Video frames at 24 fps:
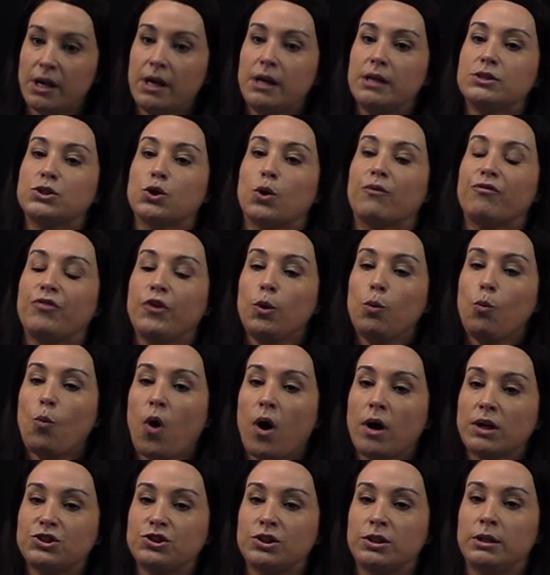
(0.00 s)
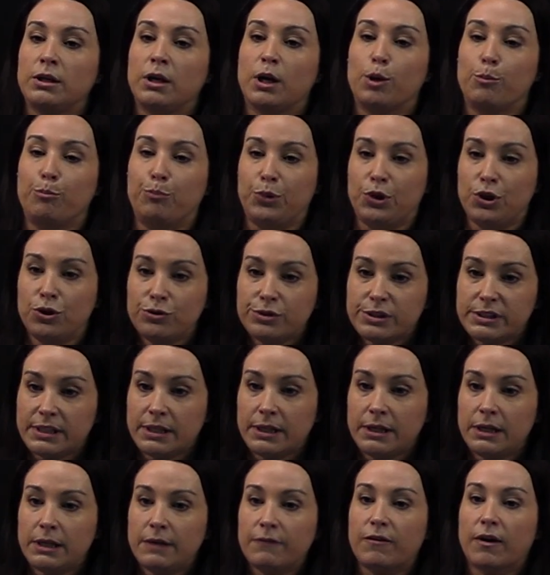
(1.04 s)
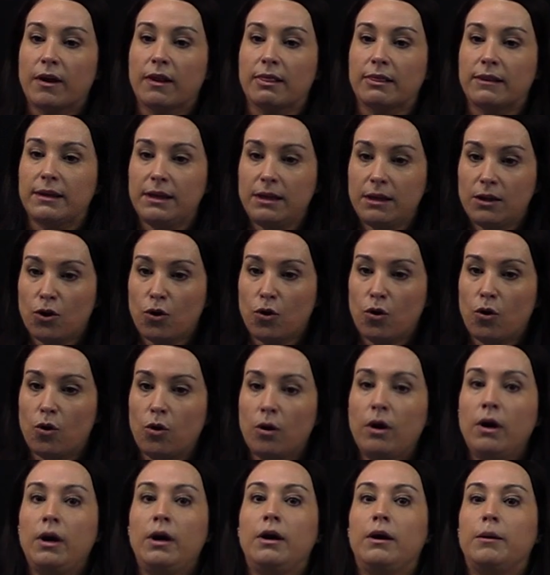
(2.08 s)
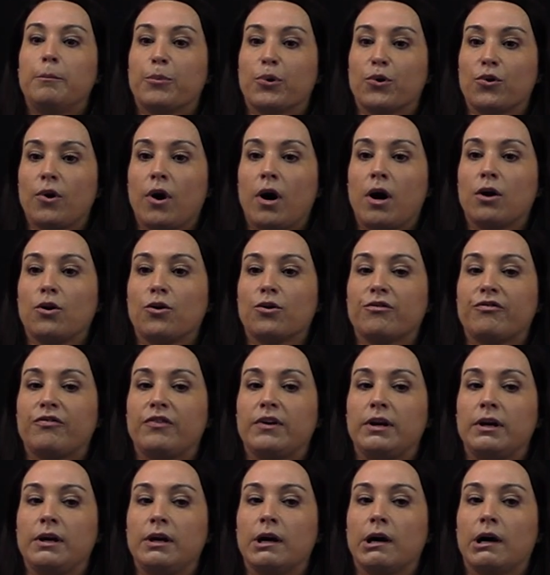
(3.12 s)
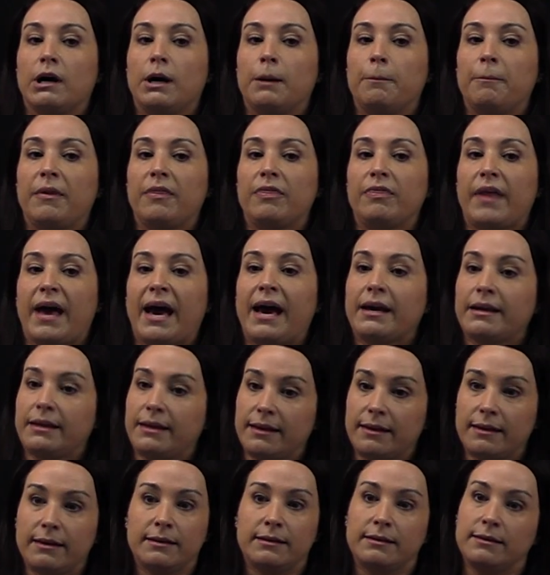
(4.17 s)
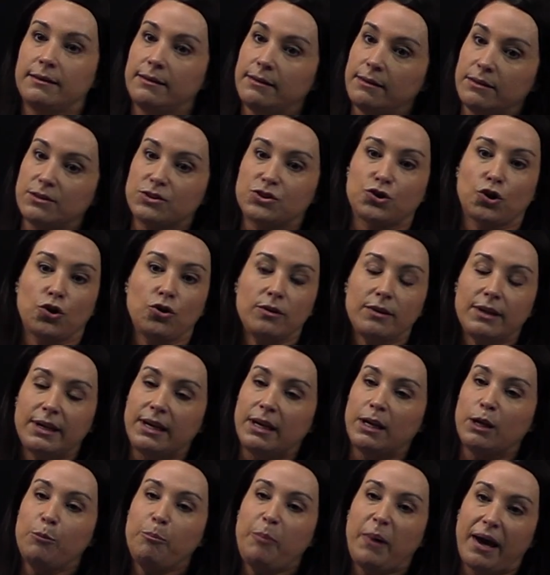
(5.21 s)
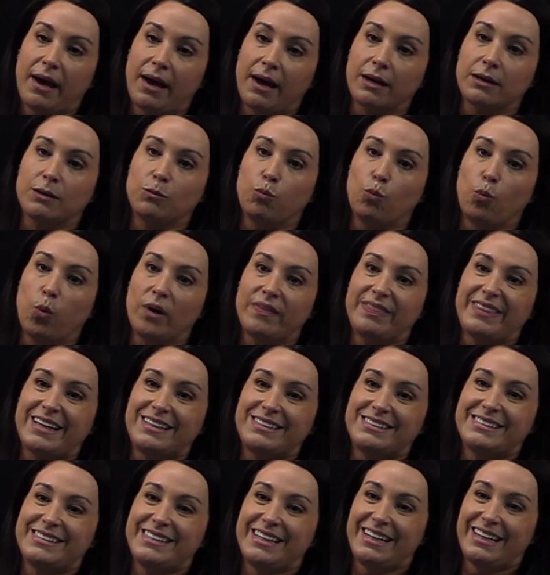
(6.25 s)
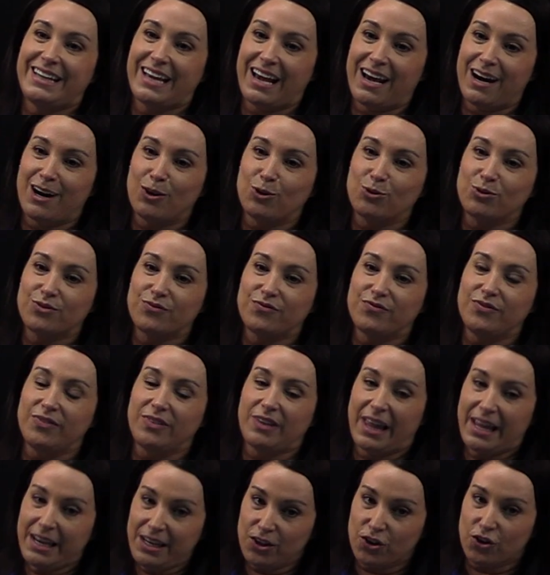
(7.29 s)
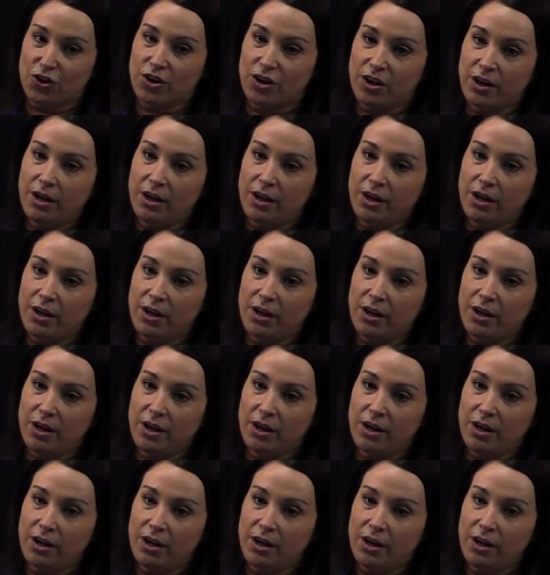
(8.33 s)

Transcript: So if they're watching abusive, illegal pornography, that can certainly impact what they seek out later.